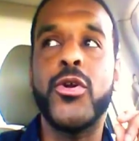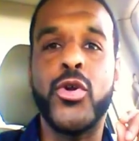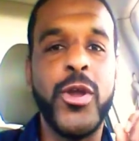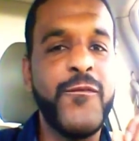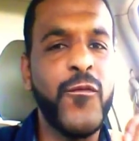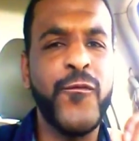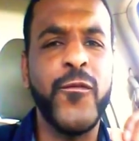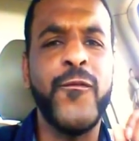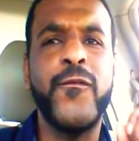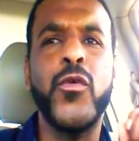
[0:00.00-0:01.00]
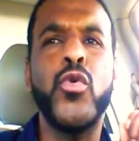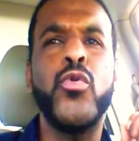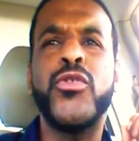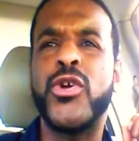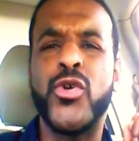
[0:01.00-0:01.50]
they're grateful for
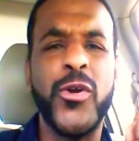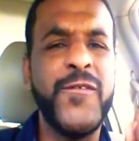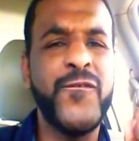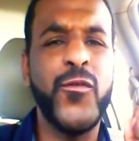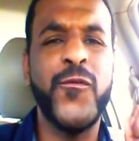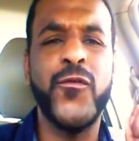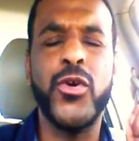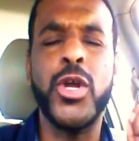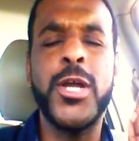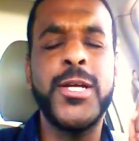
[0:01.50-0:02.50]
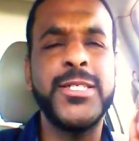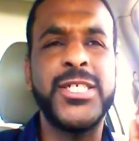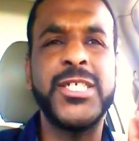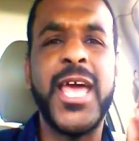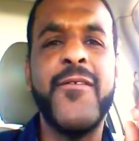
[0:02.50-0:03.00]
food, they're grateful for
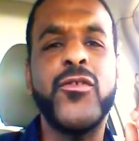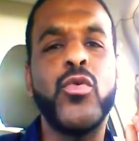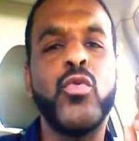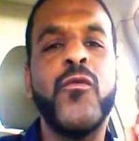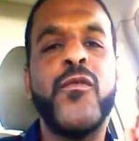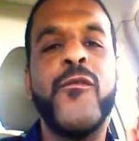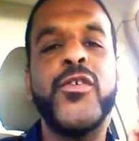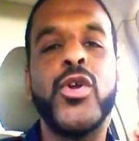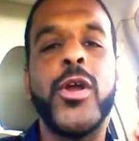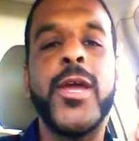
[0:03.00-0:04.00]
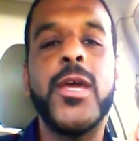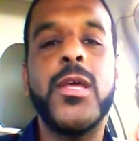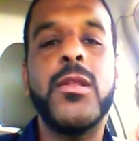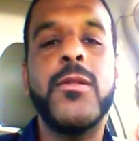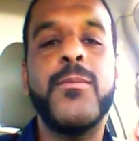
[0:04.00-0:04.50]
just having a roof over your
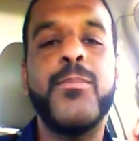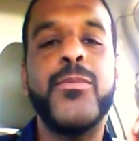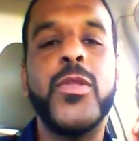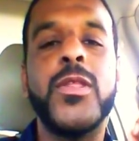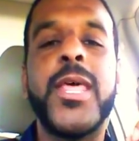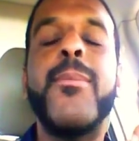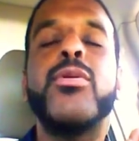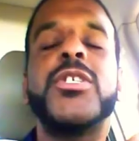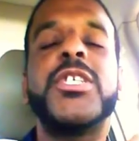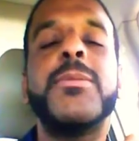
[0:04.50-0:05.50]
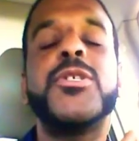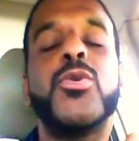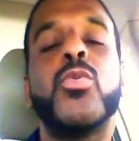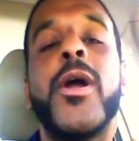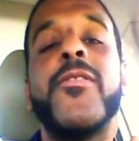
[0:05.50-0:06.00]
head, that
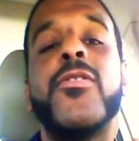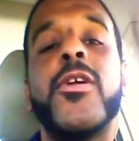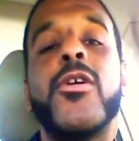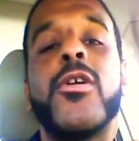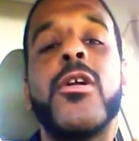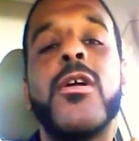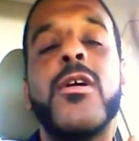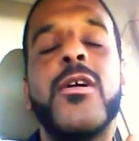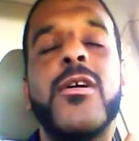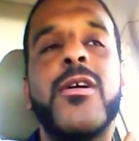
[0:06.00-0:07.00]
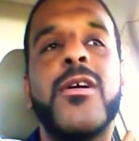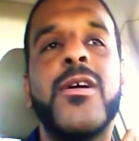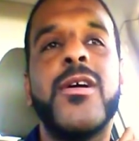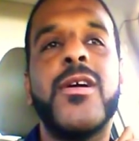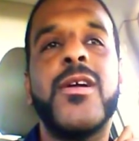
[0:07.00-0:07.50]
perception right there
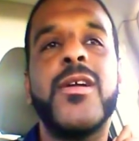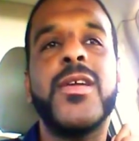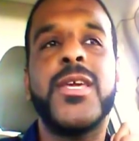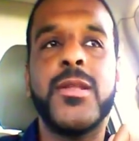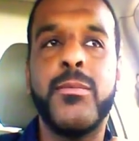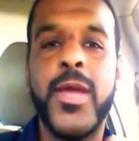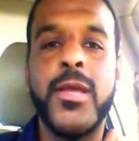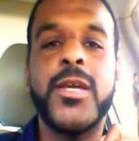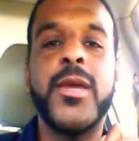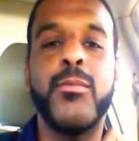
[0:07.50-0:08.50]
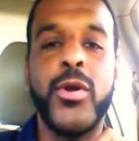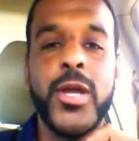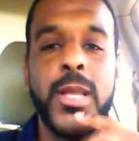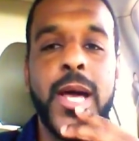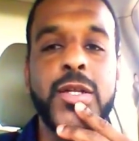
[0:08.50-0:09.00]
can
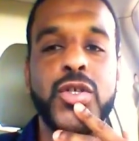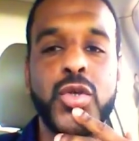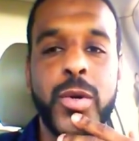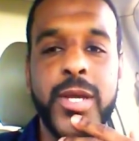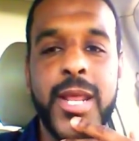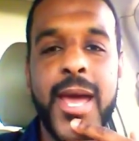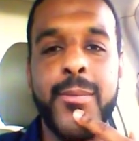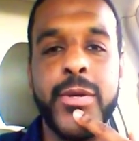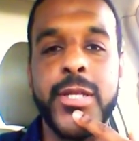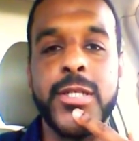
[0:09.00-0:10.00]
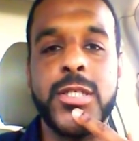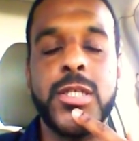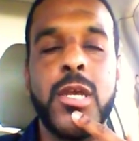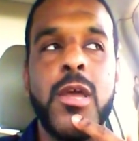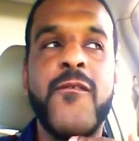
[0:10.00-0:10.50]
bring a lot of joy and
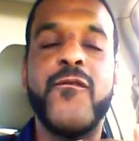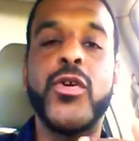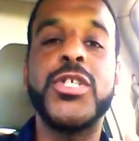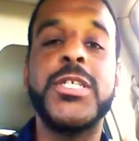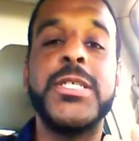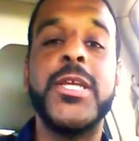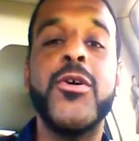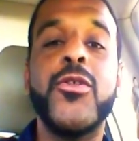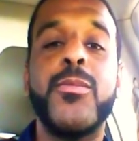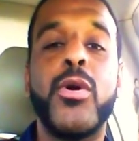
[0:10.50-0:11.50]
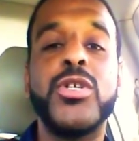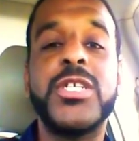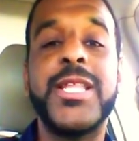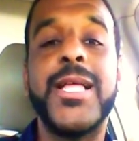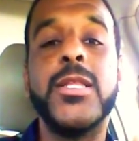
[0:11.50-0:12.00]
happiness, versus the other
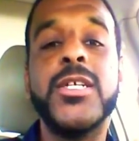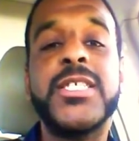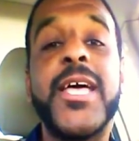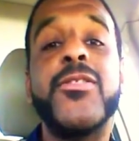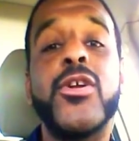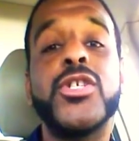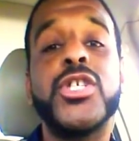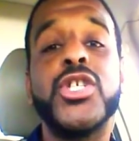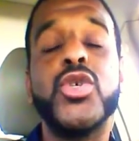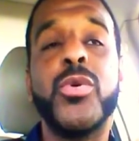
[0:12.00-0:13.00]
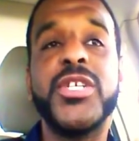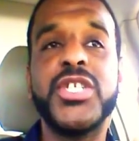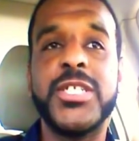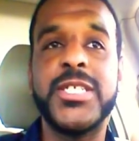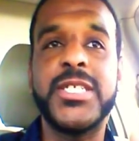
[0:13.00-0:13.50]
person that looks at their
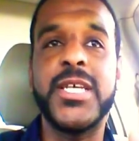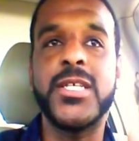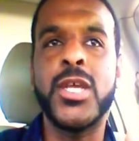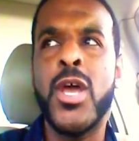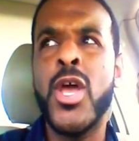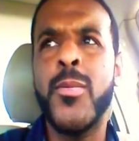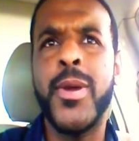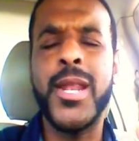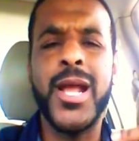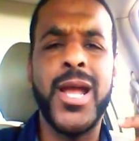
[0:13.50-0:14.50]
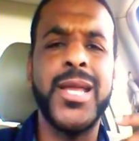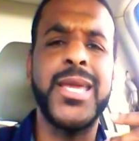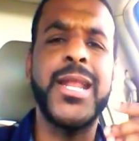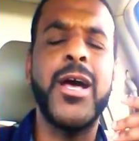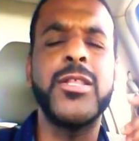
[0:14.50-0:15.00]
situation and says, man, I gotta
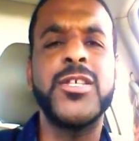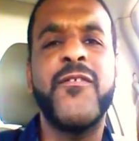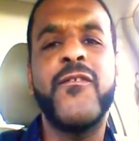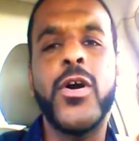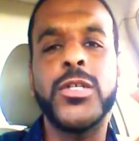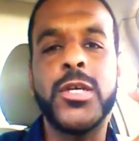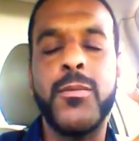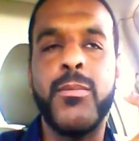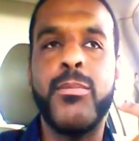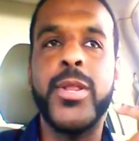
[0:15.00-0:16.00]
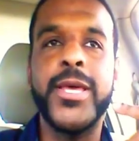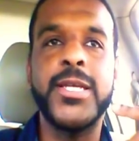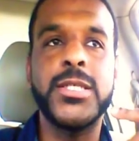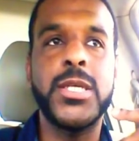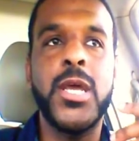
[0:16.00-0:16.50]
get out of this fucked up
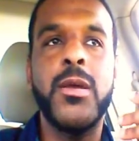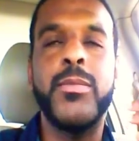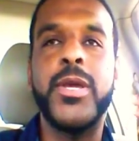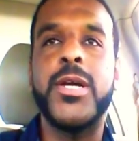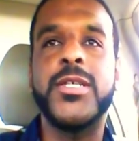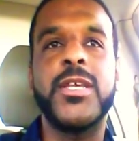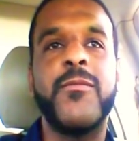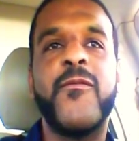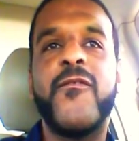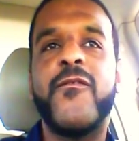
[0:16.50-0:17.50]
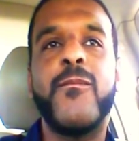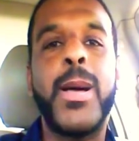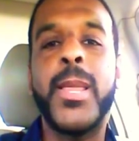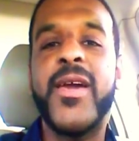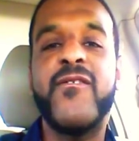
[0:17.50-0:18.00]
place because
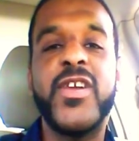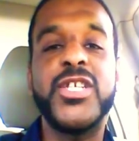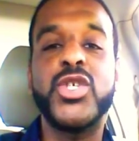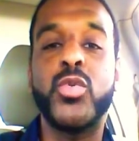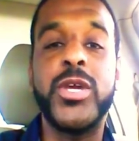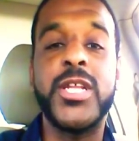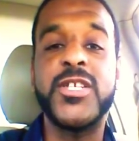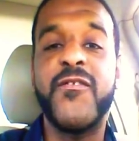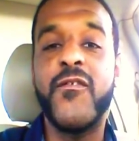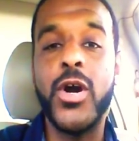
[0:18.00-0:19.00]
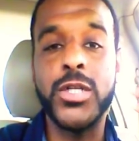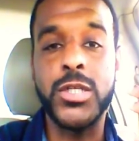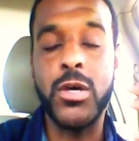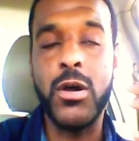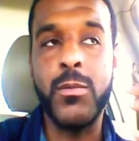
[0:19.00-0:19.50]
my life ain't sweet, it's
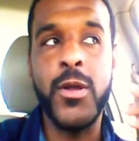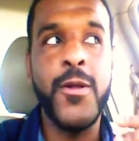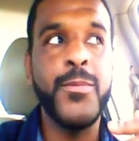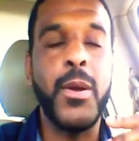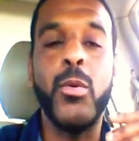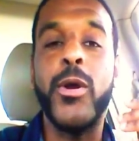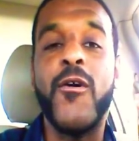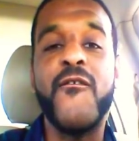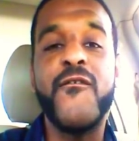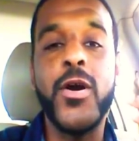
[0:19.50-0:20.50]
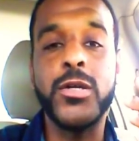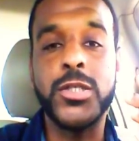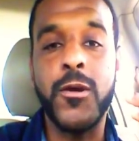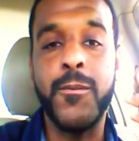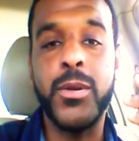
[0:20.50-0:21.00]
fucked up, I'm around
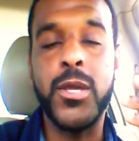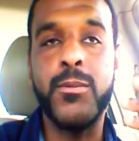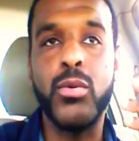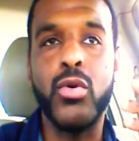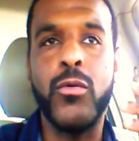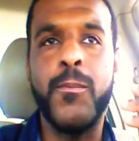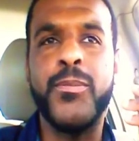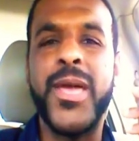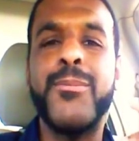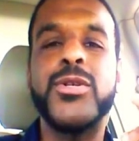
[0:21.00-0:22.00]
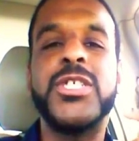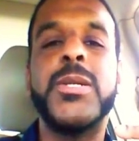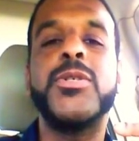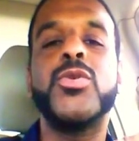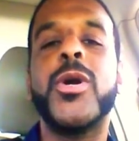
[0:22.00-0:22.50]
fucked up people. That
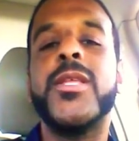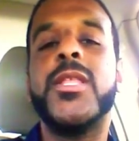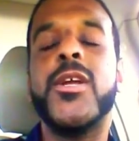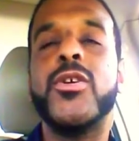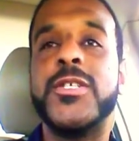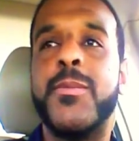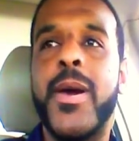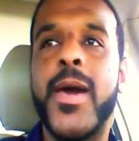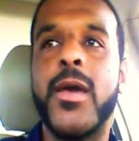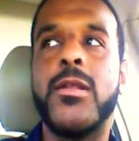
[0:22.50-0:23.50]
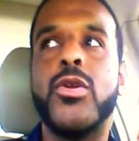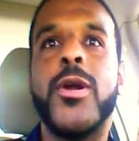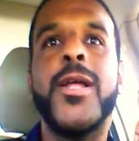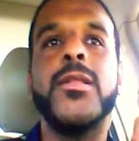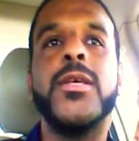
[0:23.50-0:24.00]
perception right there is bad. You
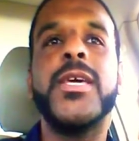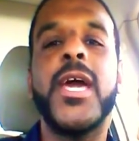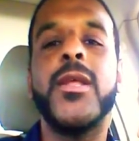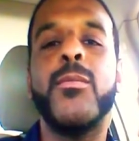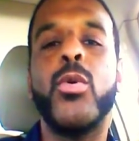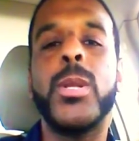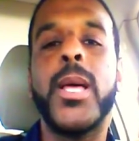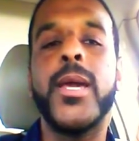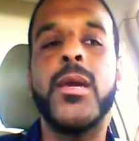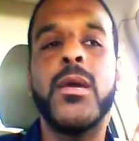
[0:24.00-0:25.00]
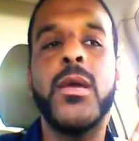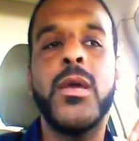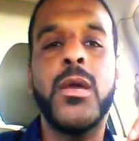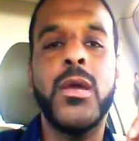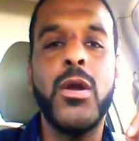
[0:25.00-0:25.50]
got to look at it more like,
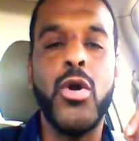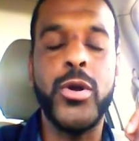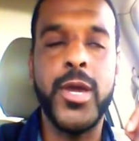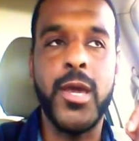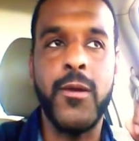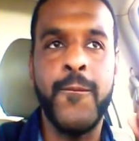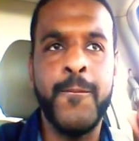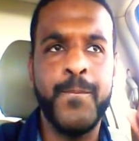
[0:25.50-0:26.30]
okay,